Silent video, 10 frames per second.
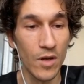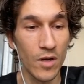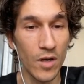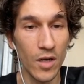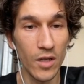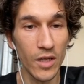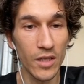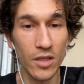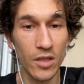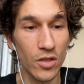Uh,
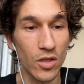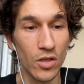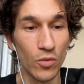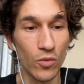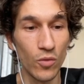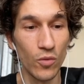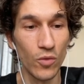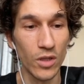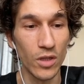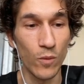let's do it.